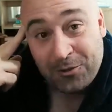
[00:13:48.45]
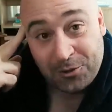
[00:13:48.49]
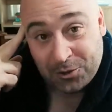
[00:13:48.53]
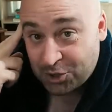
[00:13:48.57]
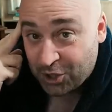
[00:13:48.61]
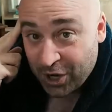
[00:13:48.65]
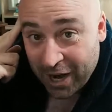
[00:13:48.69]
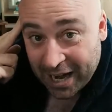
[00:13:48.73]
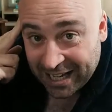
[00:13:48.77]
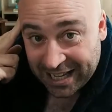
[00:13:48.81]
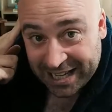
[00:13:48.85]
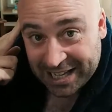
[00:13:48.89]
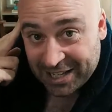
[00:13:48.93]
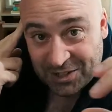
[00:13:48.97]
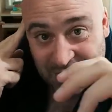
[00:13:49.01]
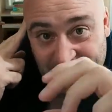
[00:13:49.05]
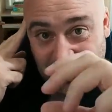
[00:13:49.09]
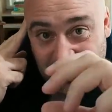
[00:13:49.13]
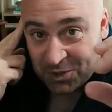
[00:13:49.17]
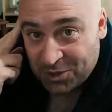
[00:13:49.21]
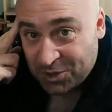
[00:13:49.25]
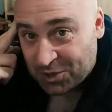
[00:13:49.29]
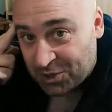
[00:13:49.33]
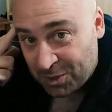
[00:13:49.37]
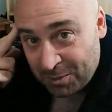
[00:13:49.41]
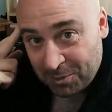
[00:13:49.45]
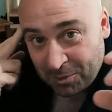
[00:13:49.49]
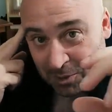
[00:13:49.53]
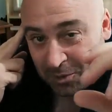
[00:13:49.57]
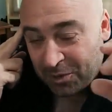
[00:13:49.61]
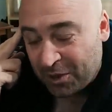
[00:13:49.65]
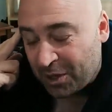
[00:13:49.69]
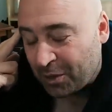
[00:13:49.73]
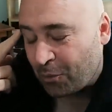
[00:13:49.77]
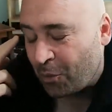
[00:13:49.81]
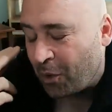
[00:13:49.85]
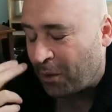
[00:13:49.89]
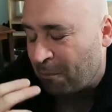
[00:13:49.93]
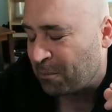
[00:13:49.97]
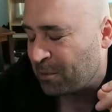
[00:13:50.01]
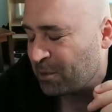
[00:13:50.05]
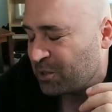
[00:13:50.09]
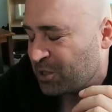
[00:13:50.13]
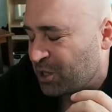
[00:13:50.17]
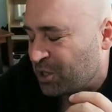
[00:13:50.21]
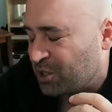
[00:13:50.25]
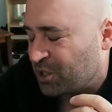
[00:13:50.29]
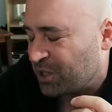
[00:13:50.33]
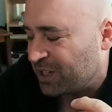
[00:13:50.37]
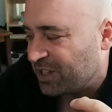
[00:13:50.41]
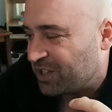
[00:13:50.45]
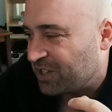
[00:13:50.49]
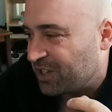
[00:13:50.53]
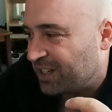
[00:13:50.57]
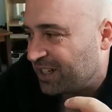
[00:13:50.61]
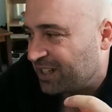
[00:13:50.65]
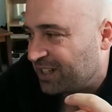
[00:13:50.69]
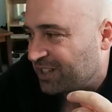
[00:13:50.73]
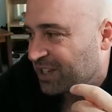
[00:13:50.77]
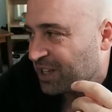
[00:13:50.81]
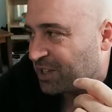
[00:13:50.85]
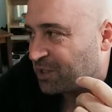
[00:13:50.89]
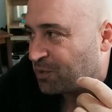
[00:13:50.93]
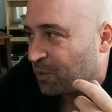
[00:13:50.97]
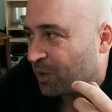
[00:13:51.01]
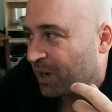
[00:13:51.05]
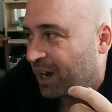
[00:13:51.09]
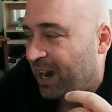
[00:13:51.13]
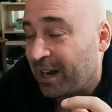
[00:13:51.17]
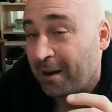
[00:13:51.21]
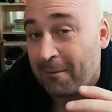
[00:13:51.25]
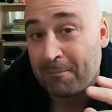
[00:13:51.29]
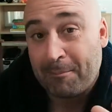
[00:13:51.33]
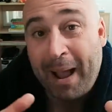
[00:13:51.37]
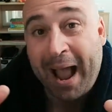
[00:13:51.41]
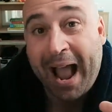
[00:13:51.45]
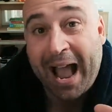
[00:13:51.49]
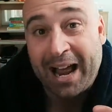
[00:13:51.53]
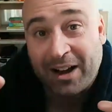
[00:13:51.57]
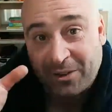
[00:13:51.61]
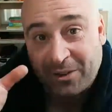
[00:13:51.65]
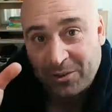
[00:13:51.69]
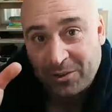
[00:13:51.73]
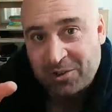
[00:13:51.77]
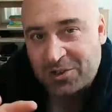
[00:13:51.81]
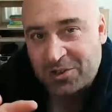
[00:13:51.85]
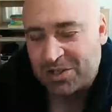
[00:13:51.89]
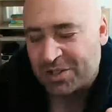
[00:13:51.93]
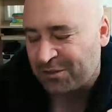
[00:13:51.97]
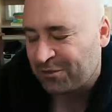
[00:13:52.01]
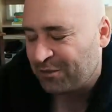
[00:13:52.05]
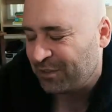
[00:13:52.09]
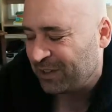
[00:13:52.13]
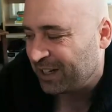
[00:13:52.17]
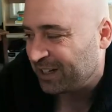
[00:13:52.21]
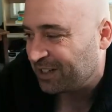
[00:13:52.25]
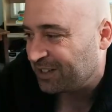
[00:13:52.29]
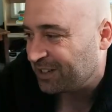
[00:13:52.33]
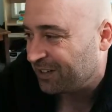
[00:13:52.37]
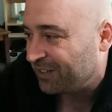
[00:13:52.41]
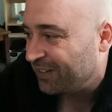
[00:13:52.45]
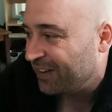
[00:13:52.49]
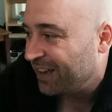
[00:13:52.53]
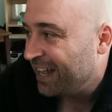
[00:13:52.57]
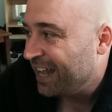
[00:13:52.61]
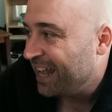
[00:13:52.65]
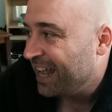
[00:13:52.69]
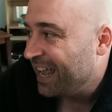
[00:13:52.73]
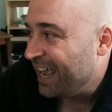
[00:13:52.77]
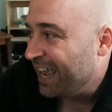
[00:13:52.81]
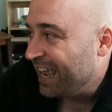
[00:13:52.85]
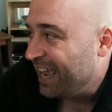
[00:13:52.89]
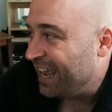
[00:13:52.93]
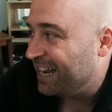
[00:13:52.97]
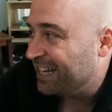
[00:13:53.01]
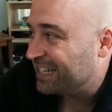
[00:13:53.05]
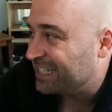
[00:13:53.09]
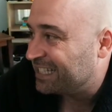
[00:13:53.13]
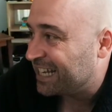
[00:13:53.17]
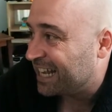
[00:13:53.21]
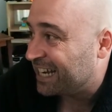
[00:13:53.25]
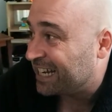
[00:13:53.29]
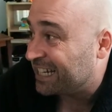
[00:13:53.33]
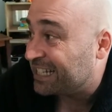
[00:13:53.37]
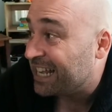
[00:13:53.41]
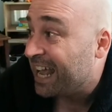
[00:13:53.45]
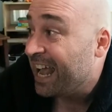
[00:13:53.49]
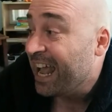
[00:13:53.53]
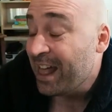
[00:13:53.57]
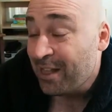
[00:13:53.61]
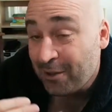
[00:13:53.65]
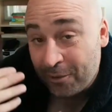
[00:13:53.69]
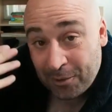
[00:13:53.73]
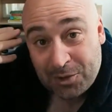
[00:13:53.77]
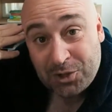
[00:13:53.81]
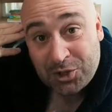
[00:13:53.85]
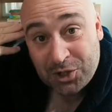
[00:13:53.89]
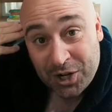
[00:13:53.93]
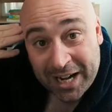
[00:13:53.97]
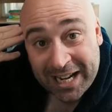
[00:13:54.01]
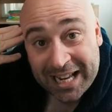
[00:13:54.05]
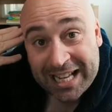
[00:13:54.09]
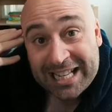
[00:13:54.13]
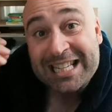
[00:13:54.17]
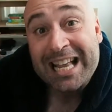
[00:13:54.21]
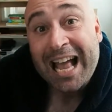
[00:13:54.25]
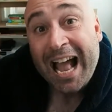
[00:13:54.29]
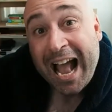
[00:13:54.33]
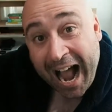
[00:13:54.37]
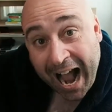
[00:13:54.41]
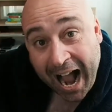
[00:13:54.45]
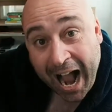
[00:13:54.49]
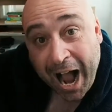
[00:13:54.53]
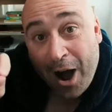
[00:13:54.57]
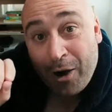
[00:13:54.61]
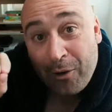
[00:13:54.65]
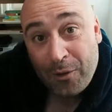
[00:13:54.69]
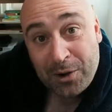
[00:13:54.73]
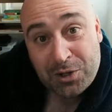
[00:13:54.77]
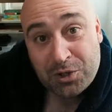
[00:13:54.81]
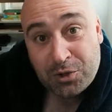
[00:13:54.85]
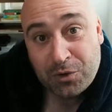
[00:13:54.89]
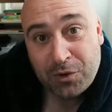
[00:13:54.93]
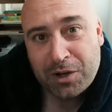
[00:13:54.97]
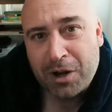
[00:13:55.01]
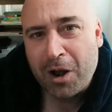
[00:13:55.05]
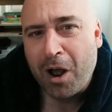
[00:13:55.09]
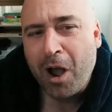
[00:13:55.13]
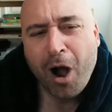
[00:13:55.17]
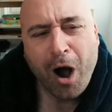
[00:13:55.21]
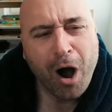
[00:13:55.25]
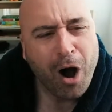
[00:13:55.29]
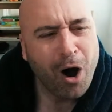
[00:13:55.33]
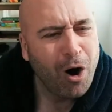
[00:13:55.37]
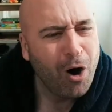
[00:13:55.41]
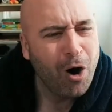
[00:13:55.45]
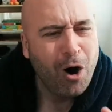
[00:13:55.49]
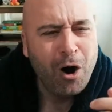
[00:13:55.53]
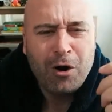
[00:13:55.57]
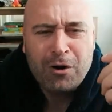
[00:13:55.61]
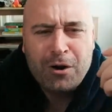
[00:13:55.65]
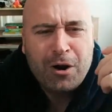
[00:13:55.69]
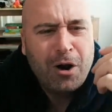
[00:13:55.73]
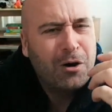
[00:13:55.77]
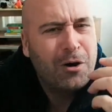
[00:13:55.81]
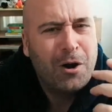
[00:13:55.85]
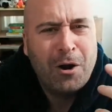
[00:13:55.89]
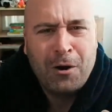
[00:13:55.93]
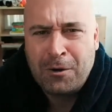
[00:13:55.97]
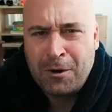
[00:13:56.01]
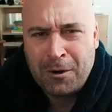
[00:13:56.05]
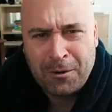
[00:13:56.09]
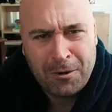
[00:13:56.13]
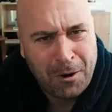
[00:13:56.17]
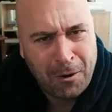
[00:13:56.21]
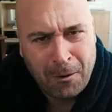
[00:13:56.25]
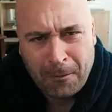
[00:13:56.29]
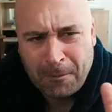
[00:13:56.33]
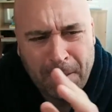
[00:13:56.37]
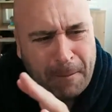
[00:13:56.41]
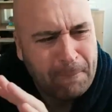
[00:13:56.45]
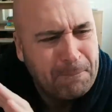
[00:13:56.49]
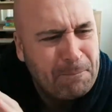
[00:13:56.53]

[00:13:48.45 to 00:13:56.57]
For Chinese, it's a similar thing. What position is it in a sentence? What kind of patterns does it fit into in a sentence? And with Chinese, how it's written. Oh, no.